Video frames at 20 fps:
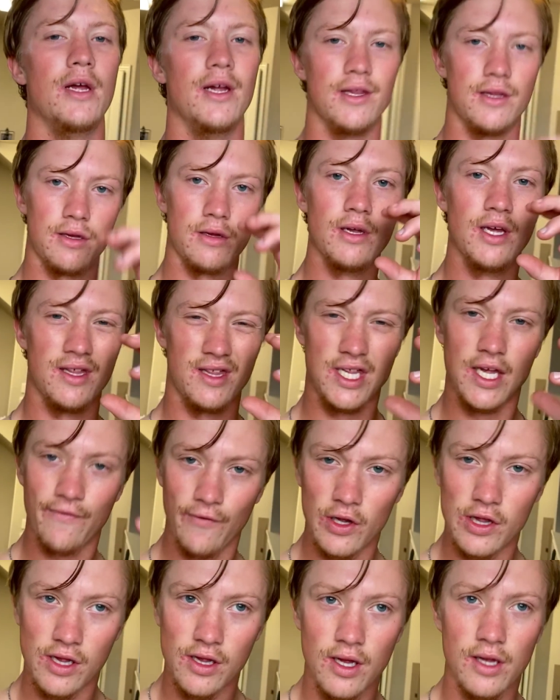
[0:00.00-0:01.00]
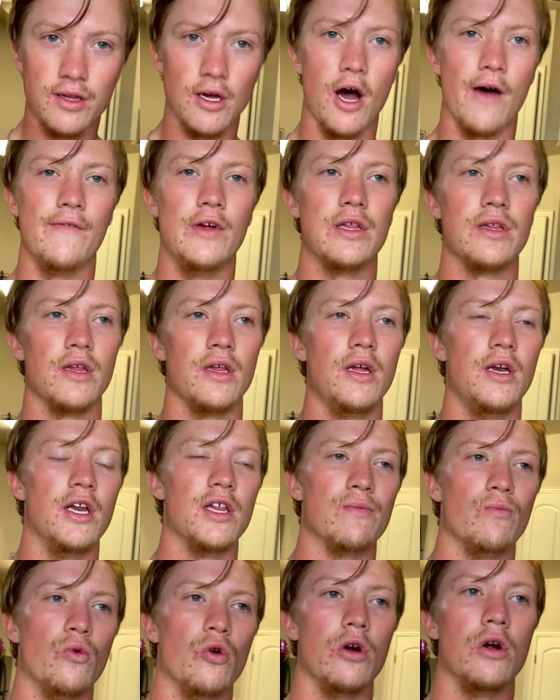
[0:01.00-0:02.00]
it's different than this, obviously, and it's
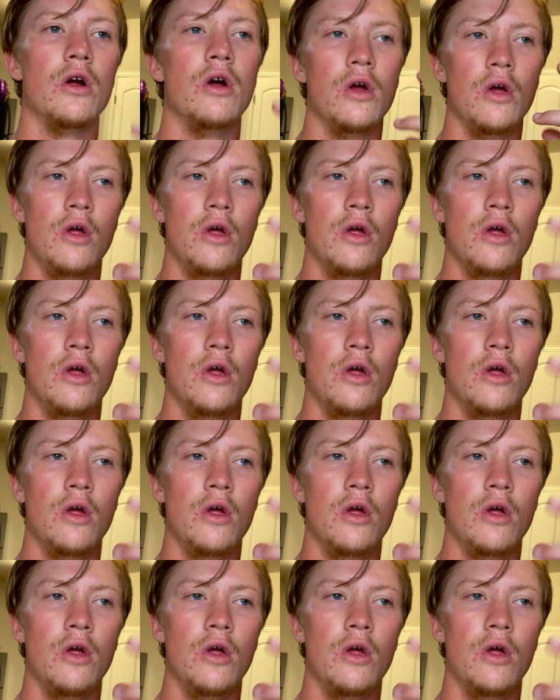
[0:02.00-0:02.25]
more